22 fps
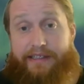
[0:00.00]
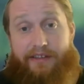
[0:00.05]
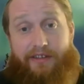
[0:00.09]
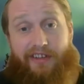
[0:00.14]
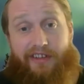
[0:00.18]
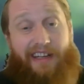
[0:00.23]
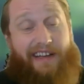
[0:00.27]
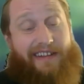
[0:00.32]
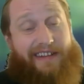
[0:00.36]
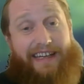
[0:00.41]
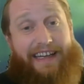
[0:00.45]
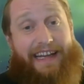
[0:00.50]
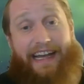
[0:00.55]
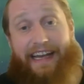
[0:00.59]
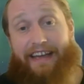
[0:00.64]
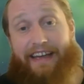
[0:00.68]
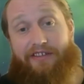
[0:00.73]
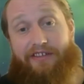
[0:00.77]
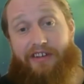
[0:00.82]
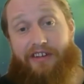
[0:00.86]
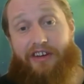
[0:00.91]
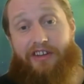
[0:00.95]
So you have to
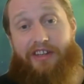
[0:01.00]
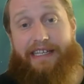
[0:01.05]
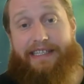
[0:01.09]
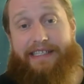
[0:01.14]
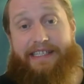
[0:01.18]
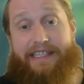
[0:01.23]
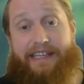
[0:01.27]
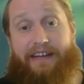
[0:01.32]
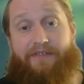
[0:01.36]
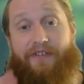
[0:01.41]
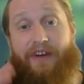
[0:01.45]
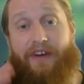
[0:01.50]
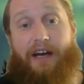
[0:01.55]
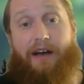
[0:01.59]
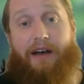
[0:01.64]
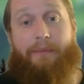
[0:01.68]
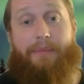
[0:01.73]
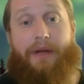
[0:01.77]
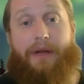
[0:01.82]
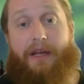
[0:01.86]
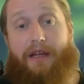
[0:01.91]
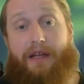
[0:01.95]
gather all that stuff up